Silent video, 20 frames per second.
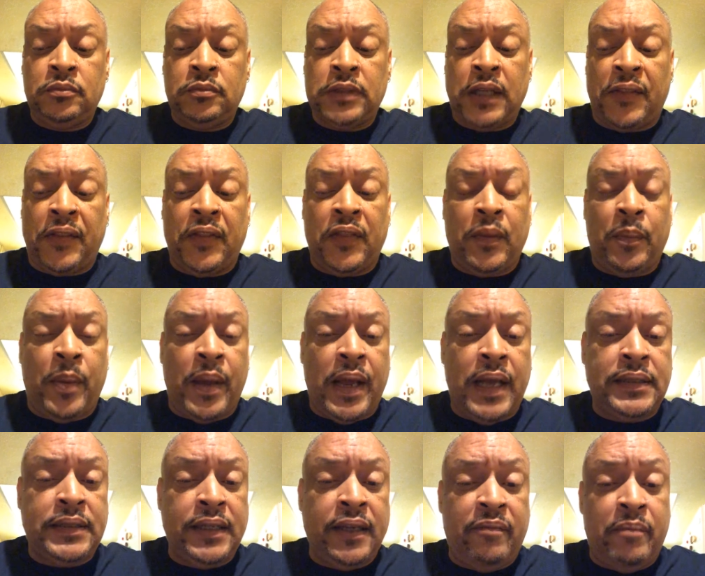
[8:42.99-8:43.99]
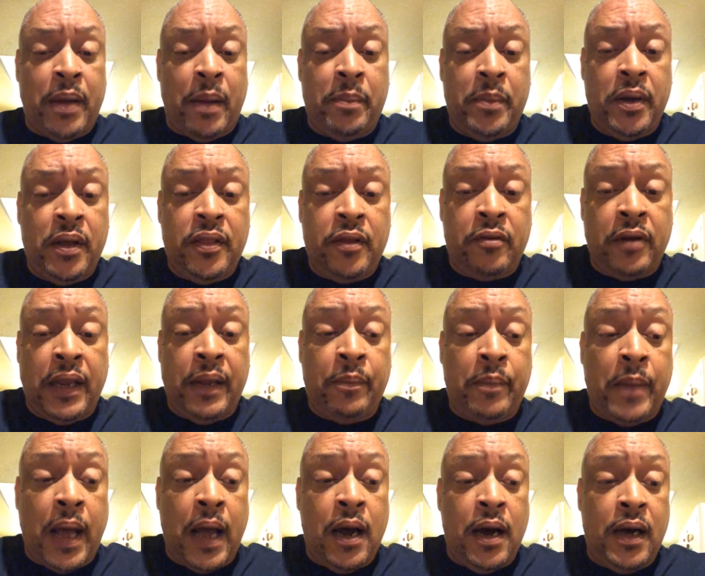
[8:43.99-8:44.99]
I think the passing of my mother and
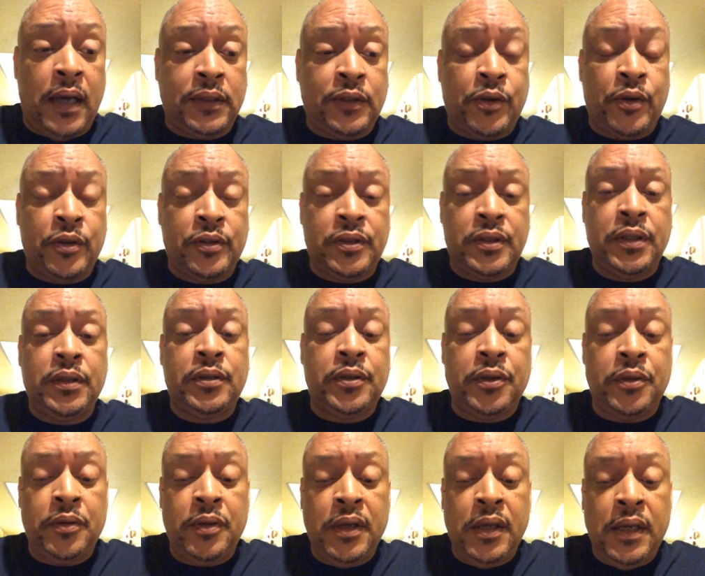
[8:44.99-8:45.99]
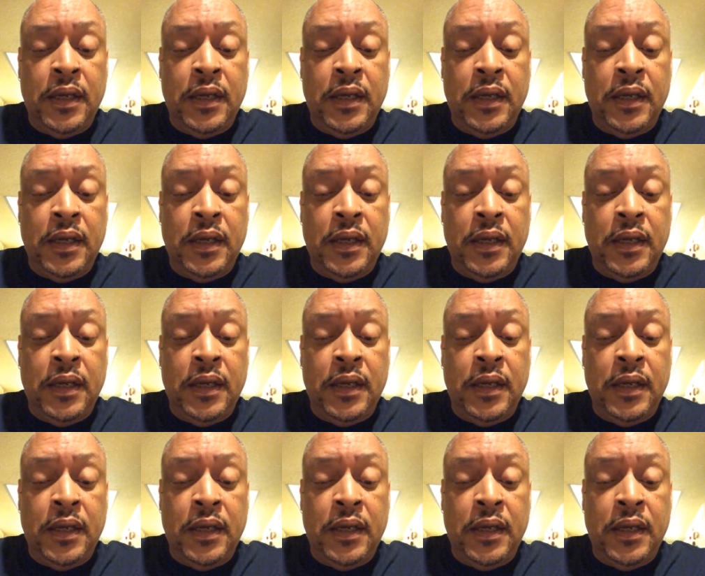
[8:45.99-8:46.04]
my aunt, her sister,